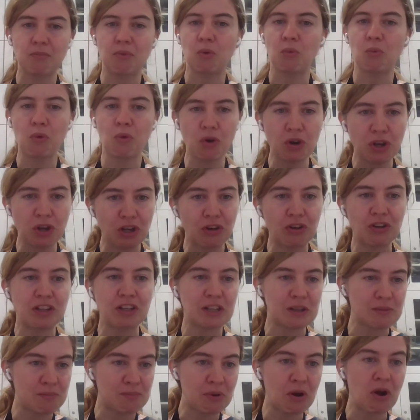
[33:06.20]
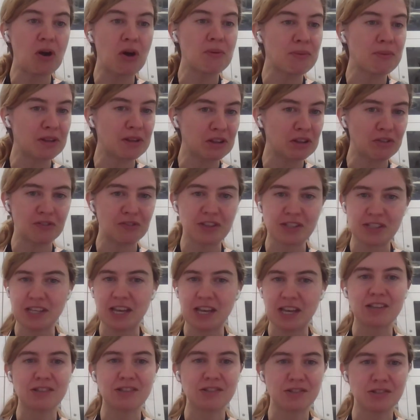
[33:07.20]
working on the deployment of the
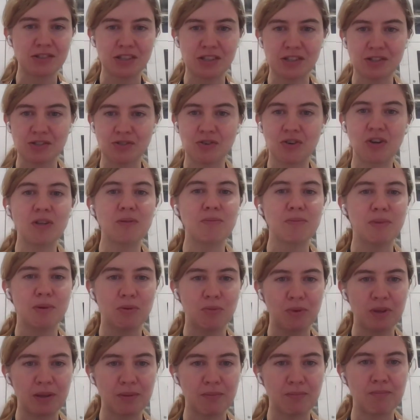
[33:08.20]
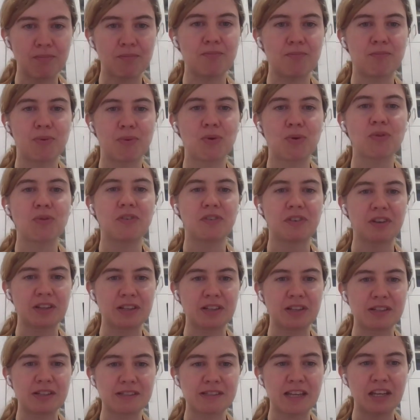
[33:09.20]
sensors and so on, but with a broader
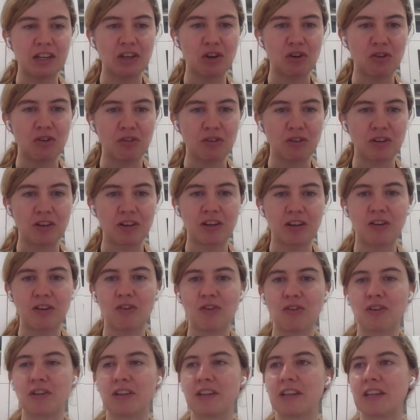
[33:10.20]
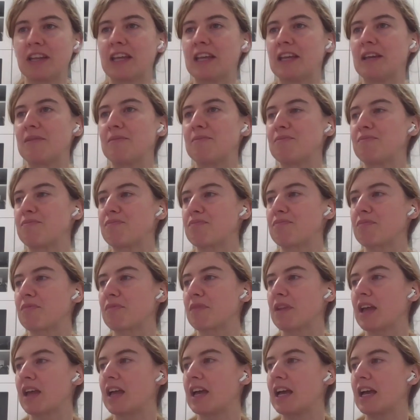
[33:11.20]
understanding on the
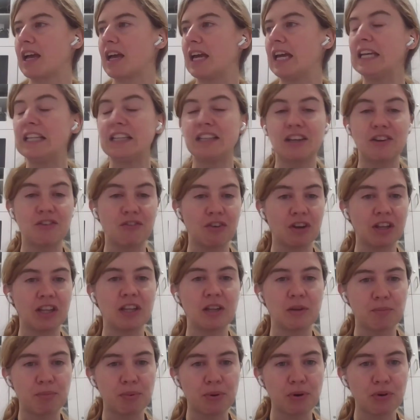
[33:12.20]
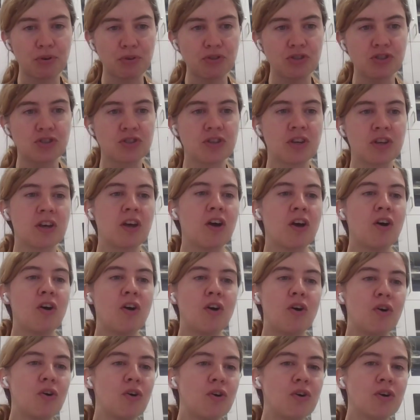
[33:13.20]
integrated approach.
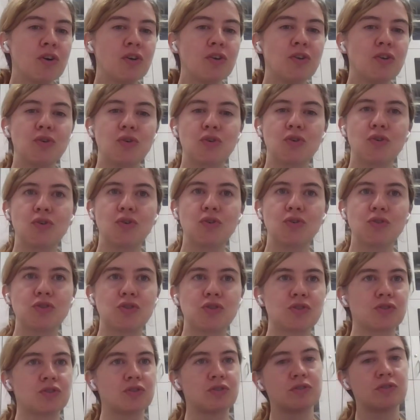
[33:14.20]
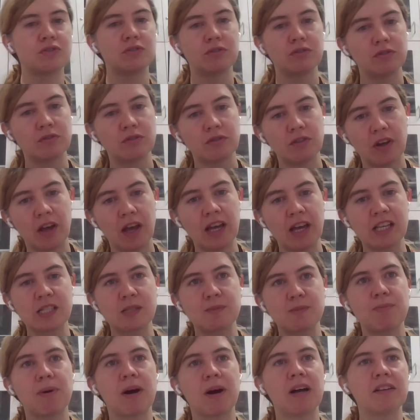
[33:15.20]
Or you could
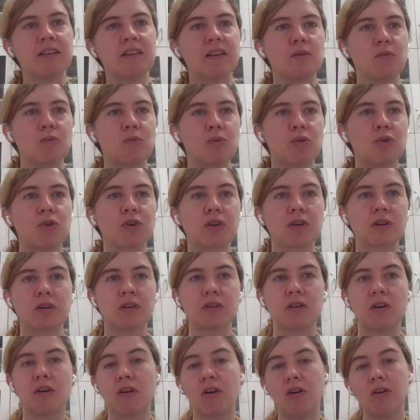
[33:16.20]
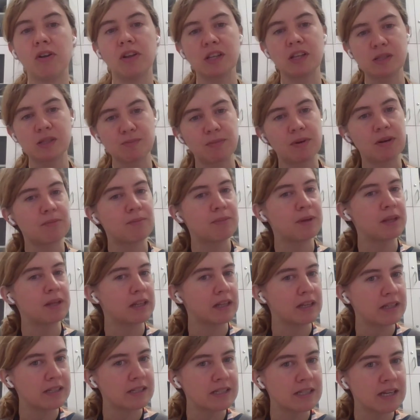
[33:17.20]
expand and work on the smart
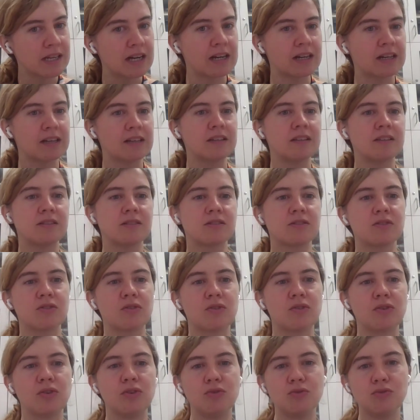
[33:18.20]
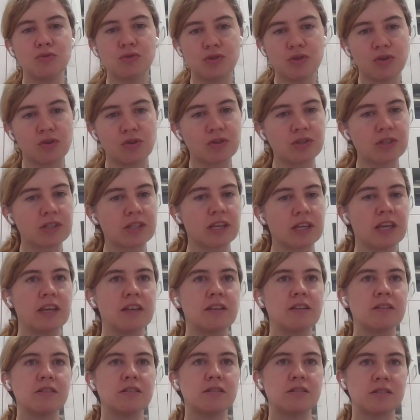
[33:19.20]
building side, so use your
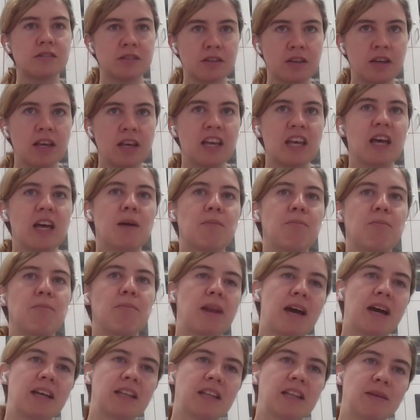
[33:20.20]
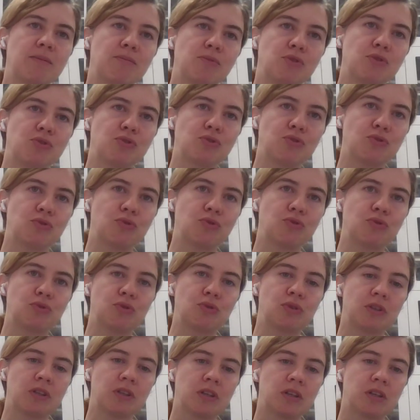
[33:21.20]
skills, apply them to